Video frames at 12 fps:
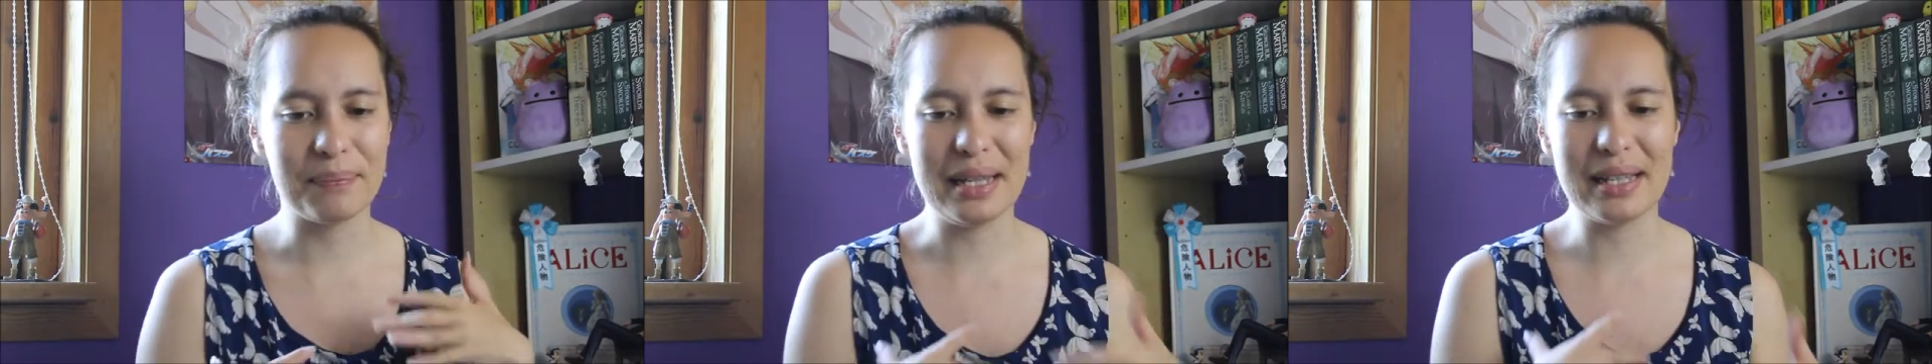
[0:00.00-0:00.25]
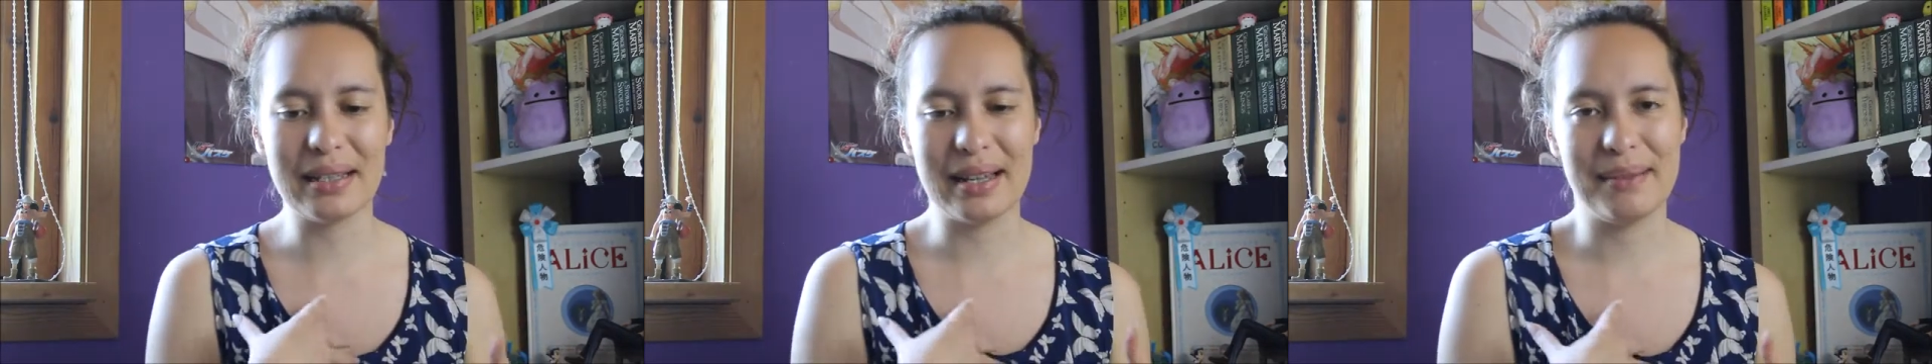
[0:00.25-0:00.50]

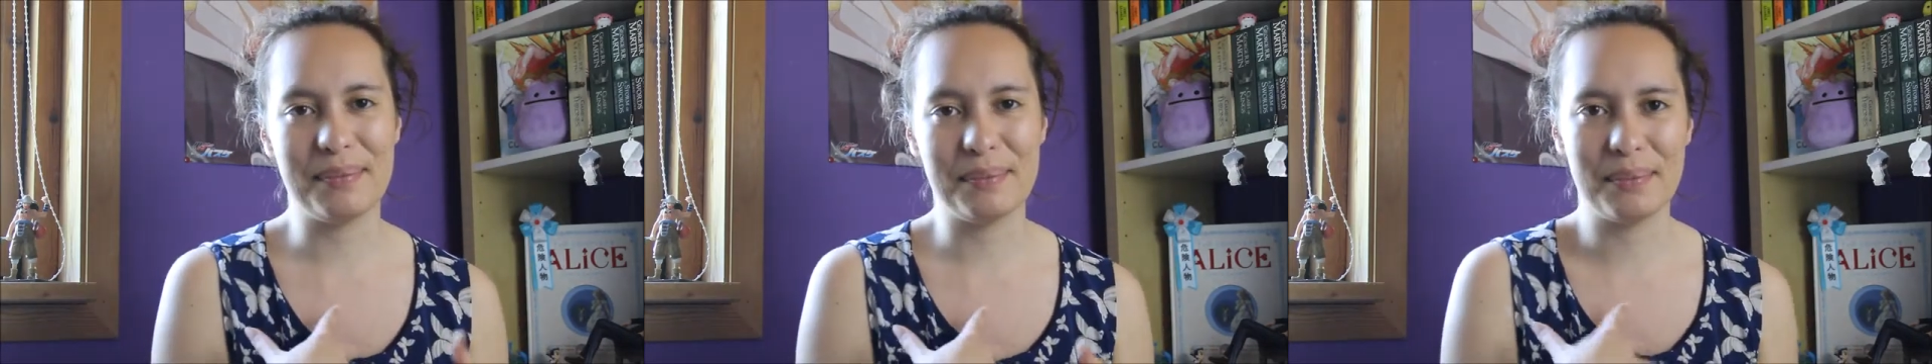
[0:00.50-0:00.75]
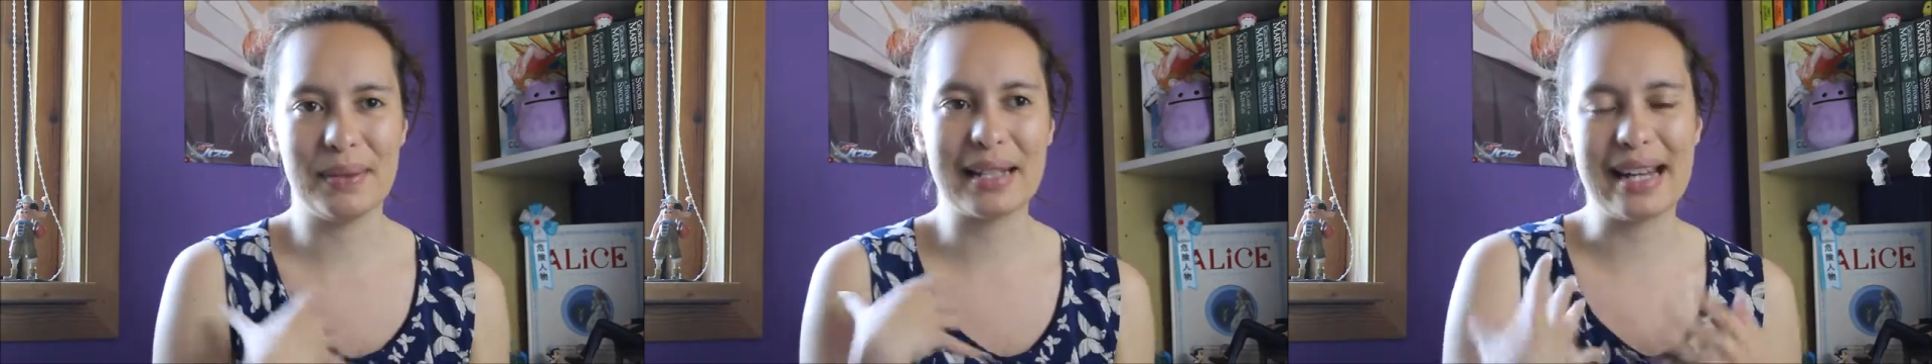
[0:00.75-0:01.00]

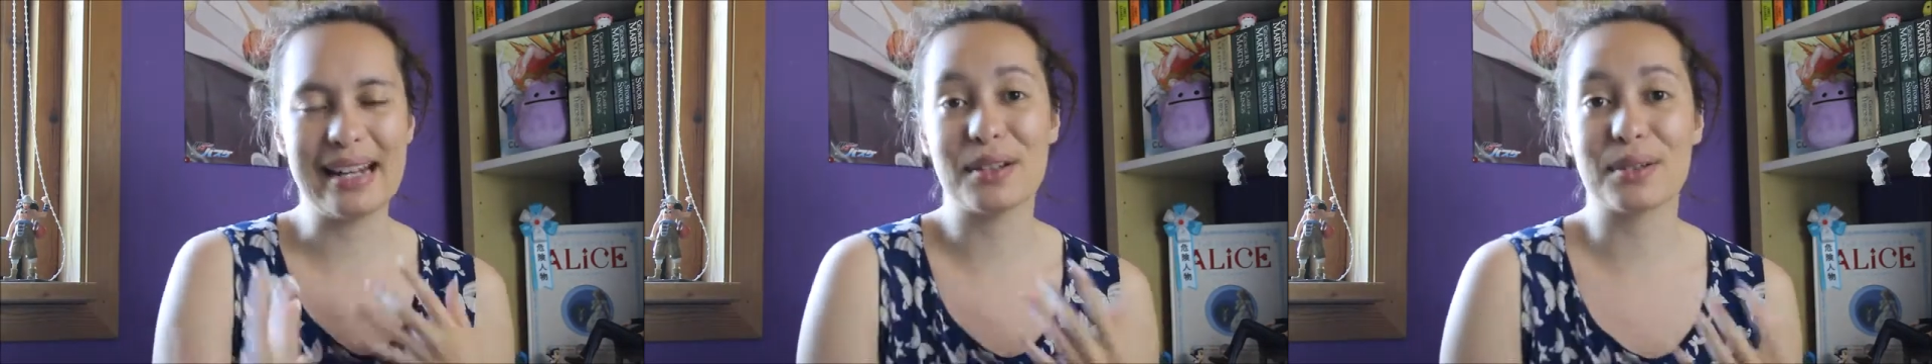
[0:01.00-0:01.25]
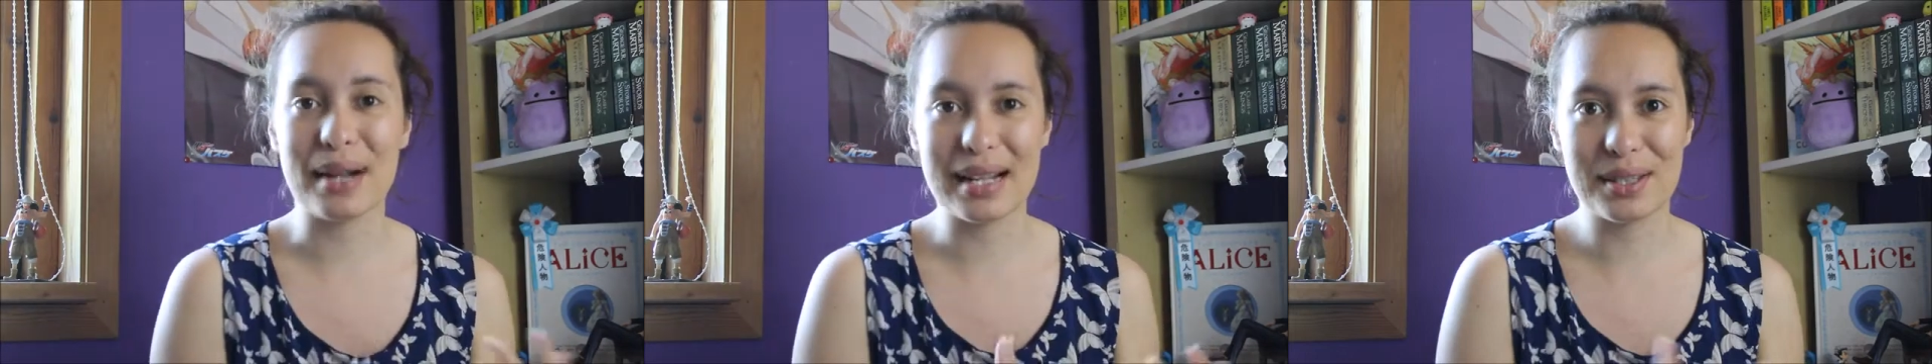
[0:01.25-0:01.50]
gaining
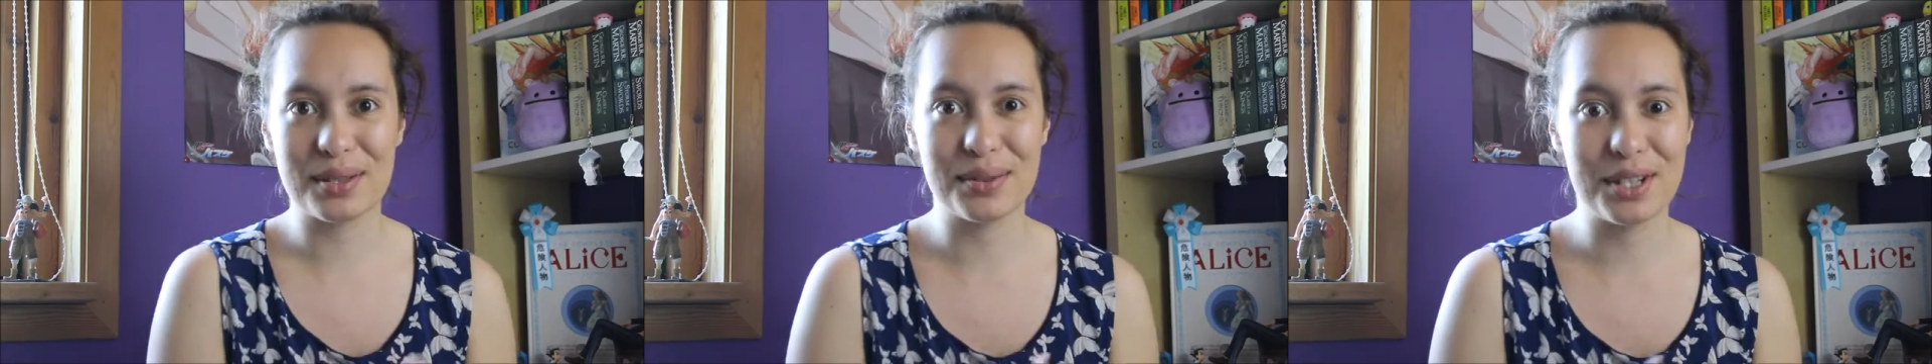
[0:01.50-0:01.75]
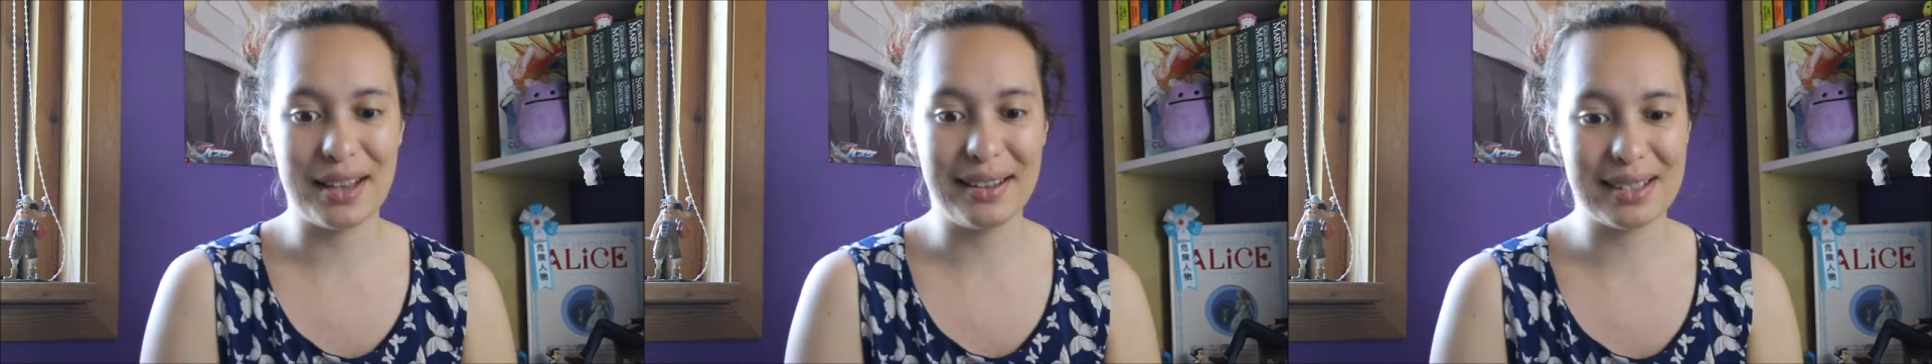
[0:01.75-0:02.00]
the right to
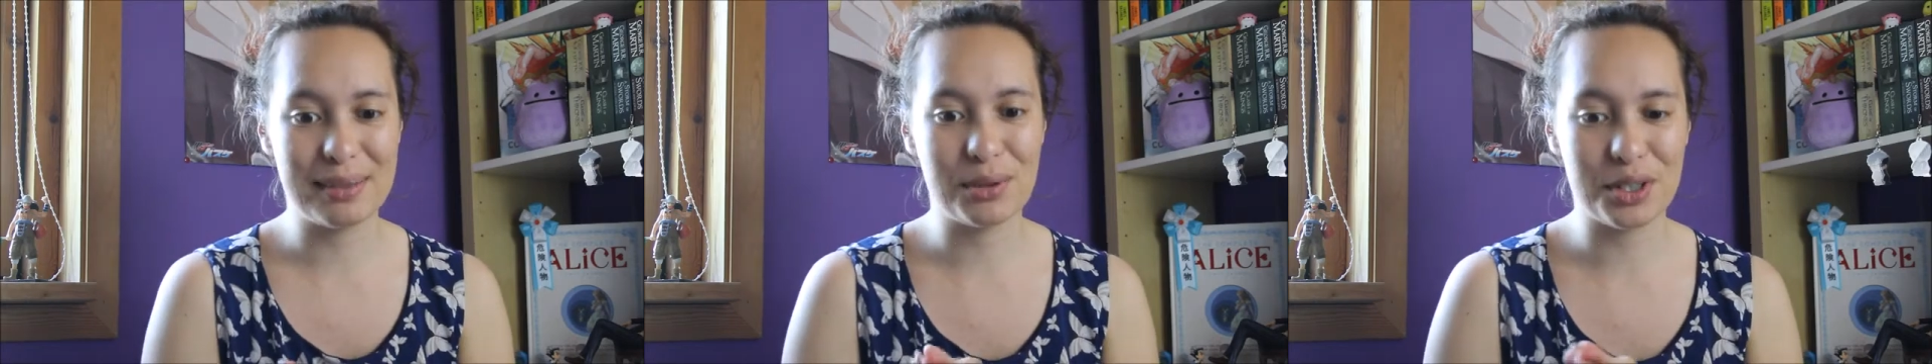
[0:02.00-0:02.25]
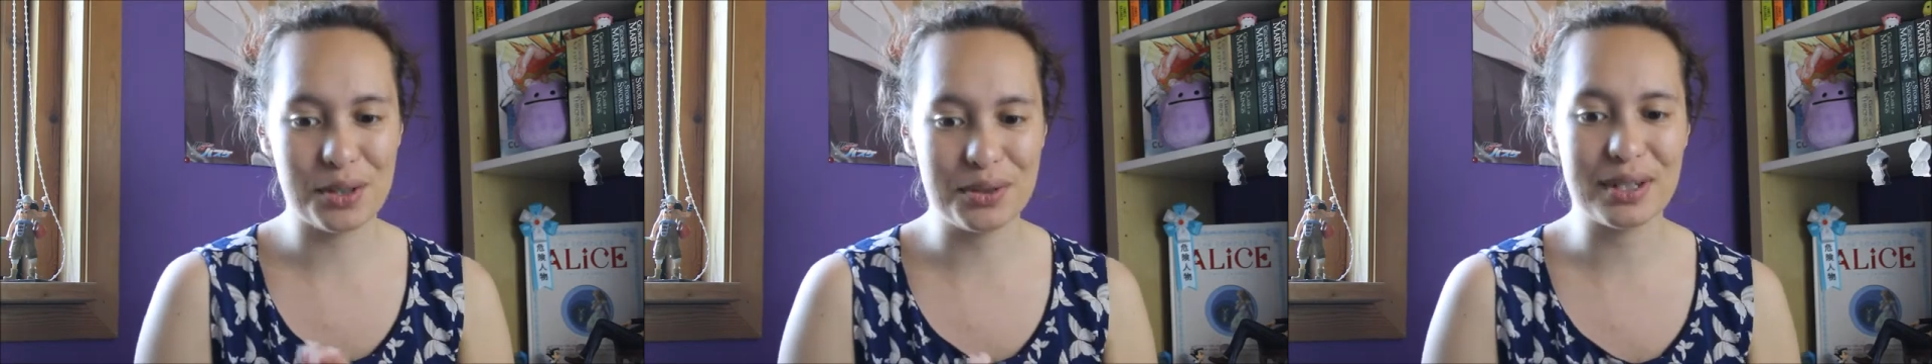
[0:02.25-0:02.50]
challenge him to a
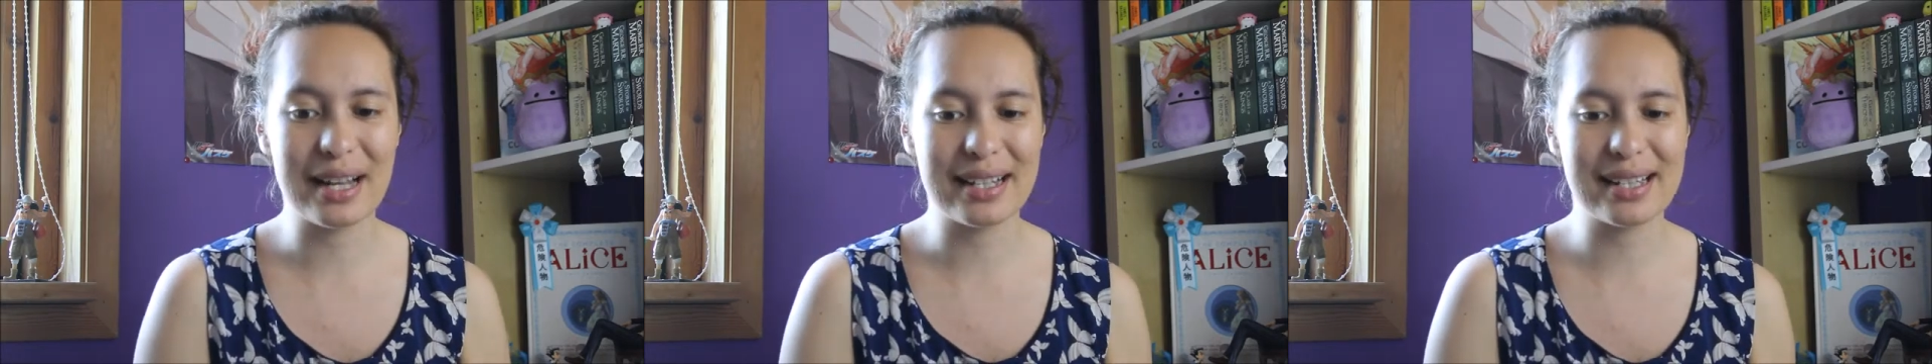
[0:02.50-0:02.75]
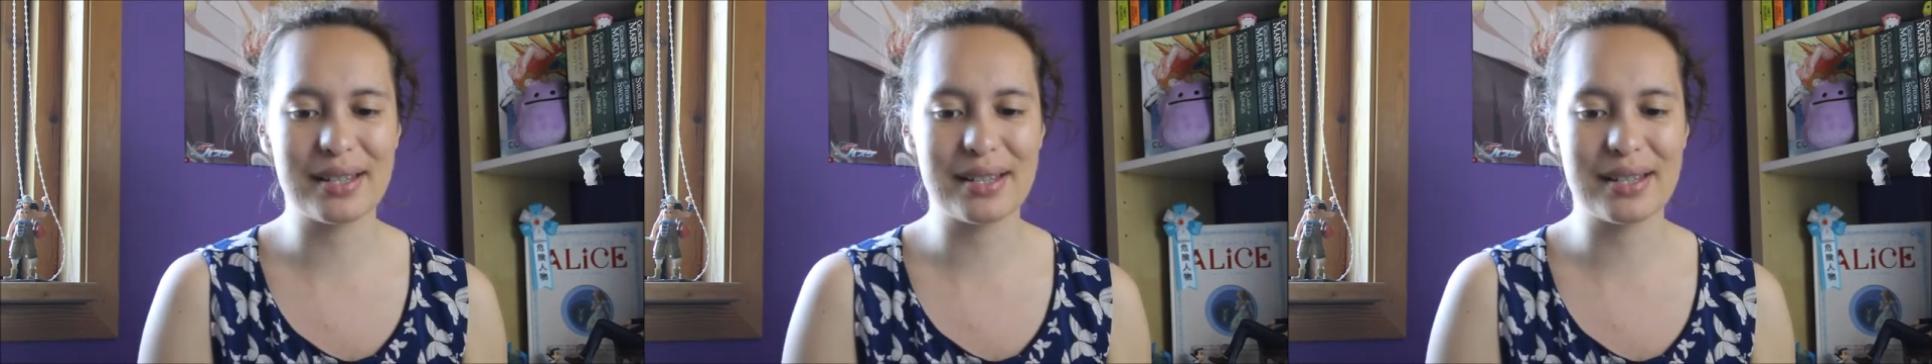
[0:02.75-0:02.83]
Shokugeki.